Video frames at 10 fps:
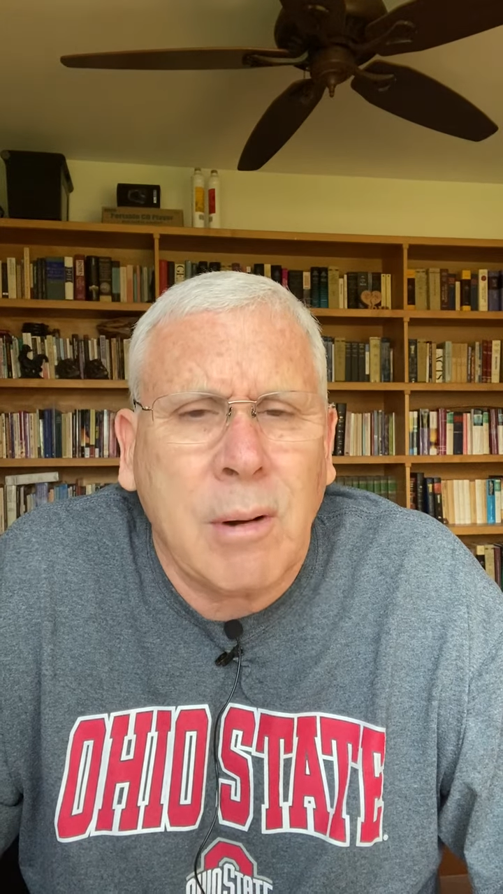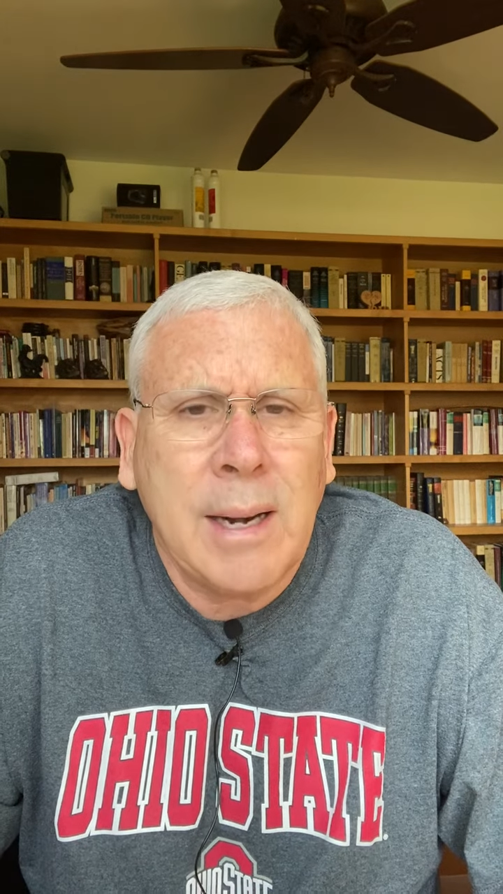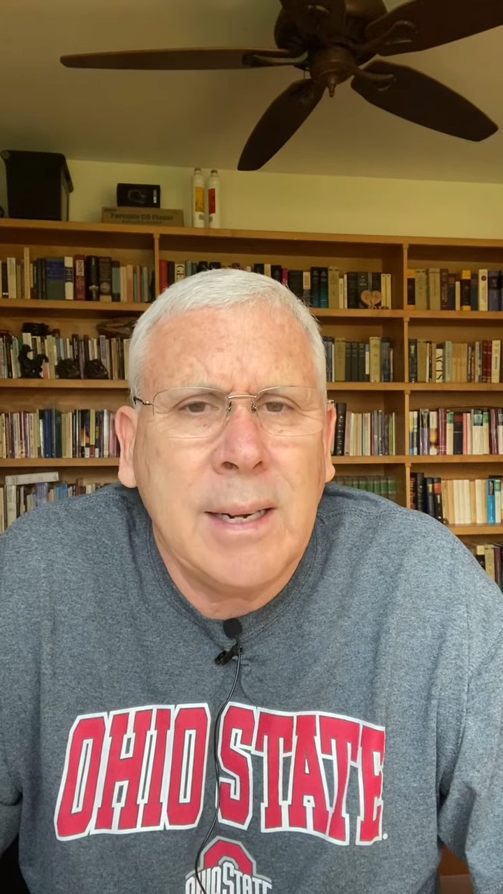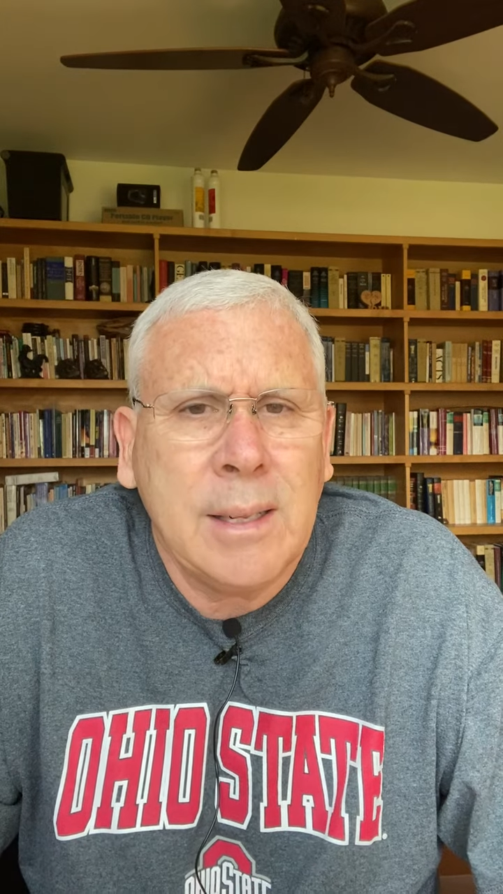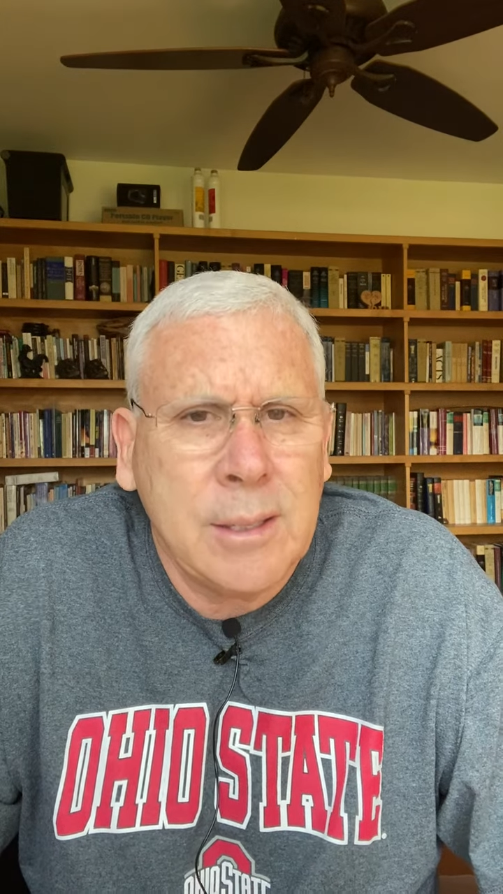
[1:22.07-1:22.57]

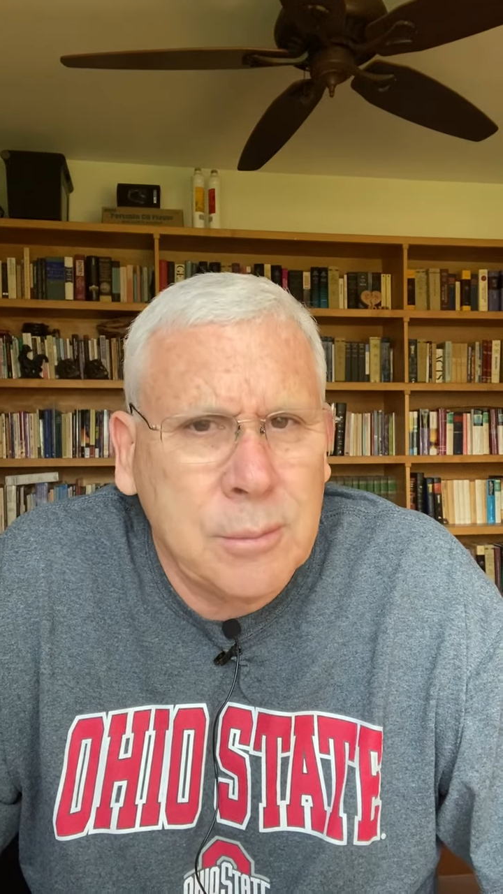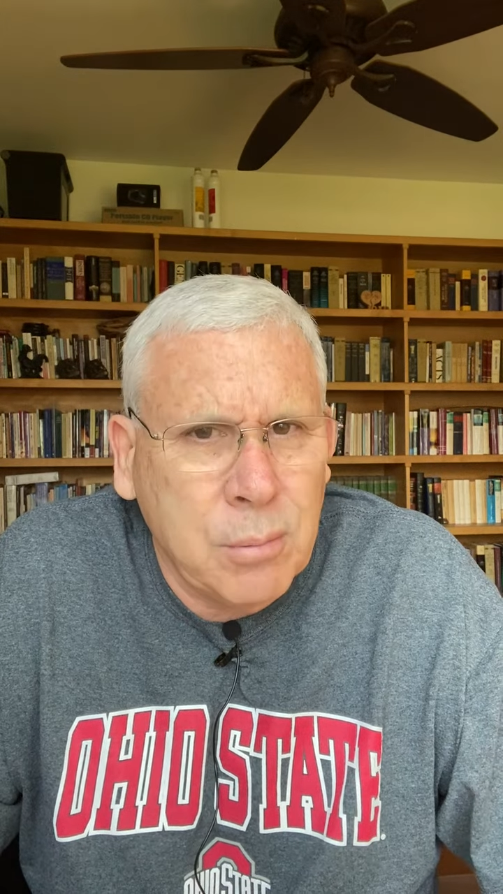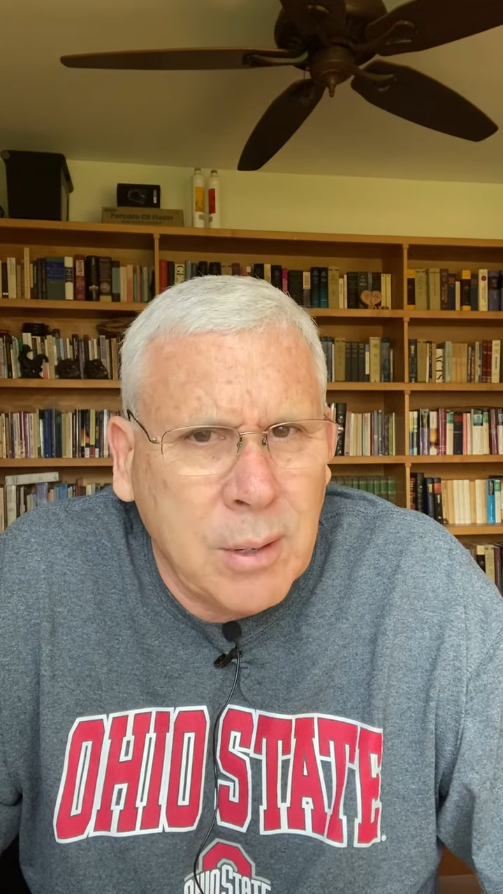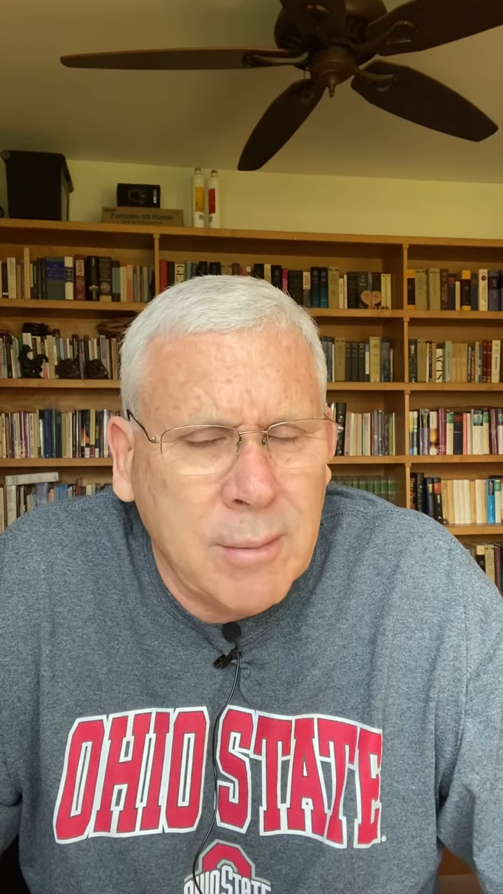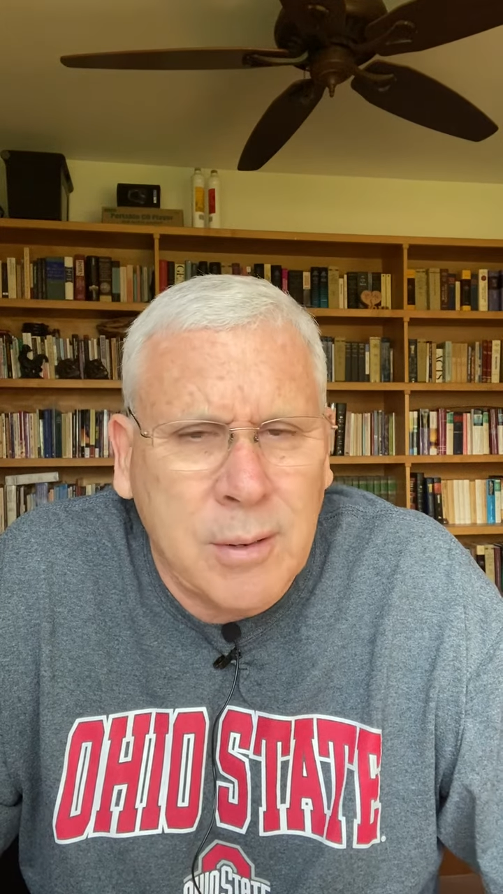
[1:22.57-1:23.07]
writing these
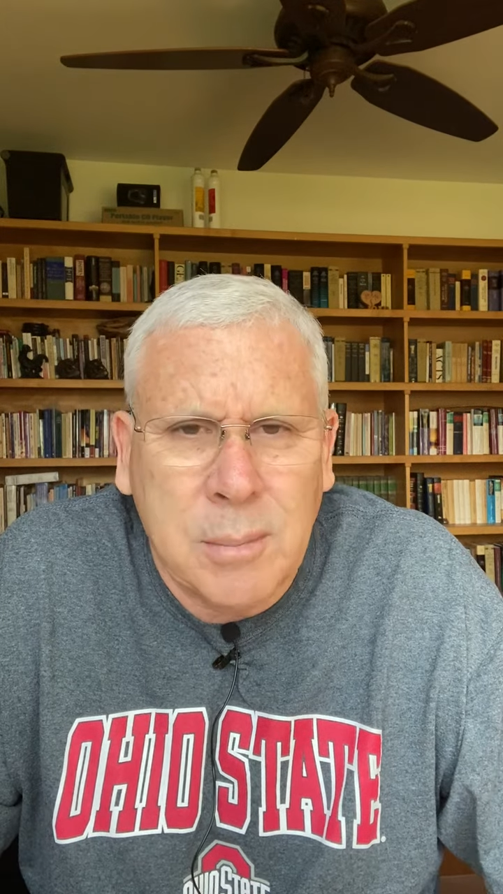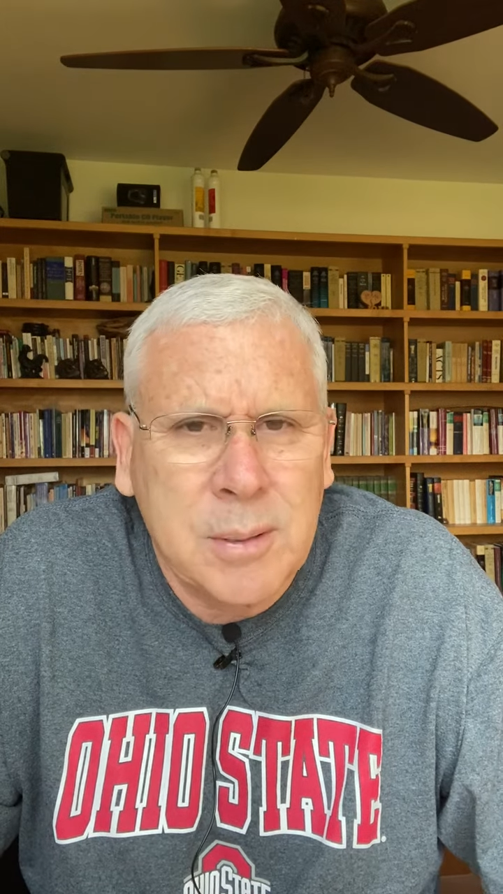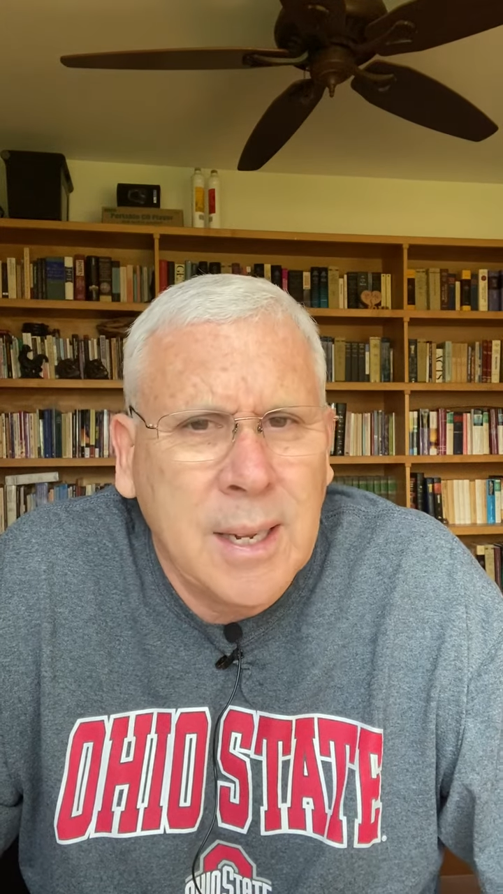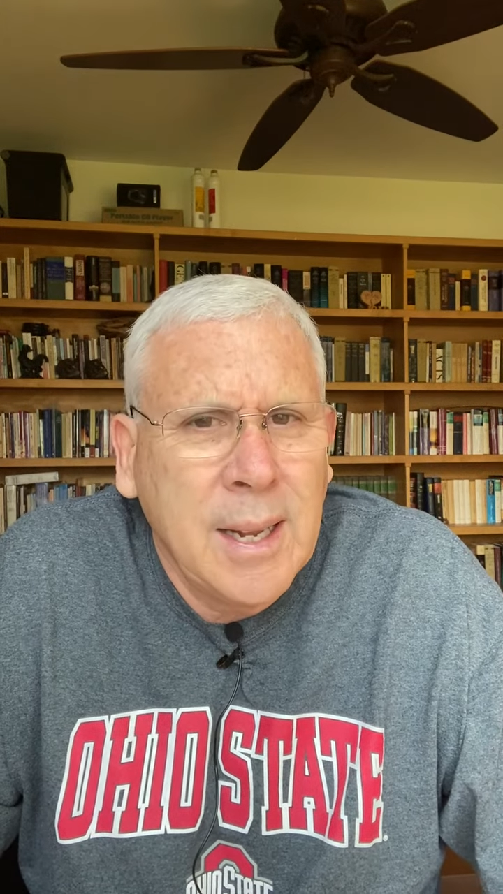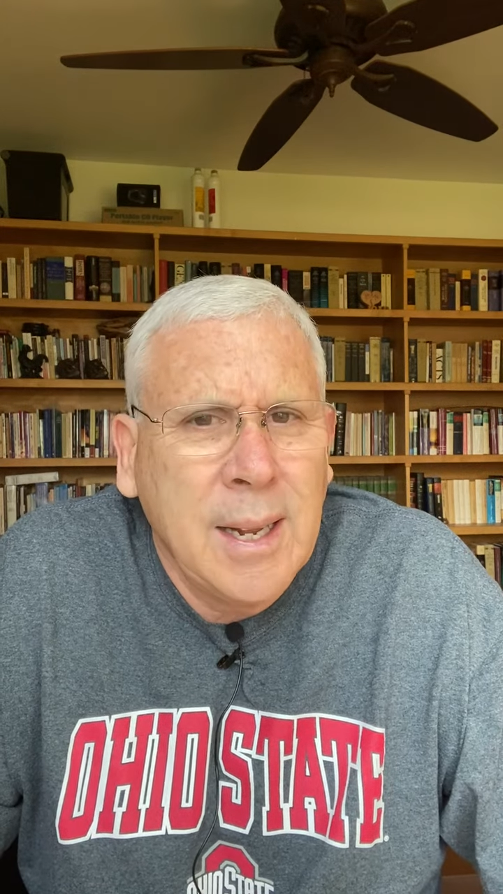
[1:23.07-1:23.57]
proverbs,